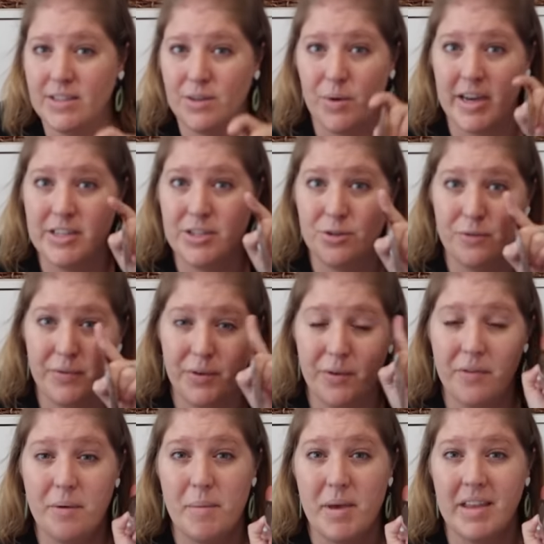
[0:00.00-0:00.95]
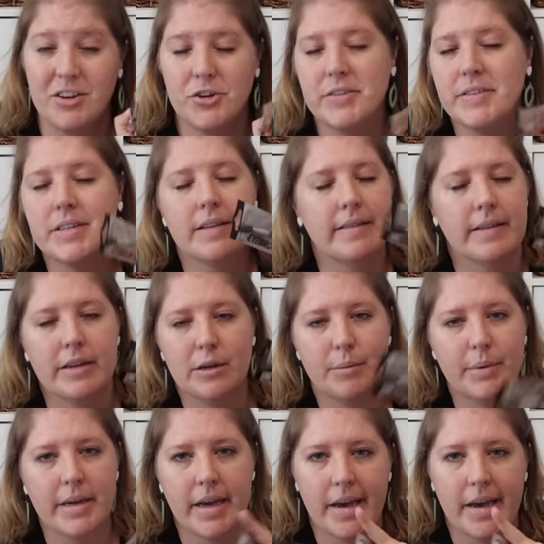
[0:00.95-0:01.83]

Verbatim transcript: so I do fill them in just a little bit.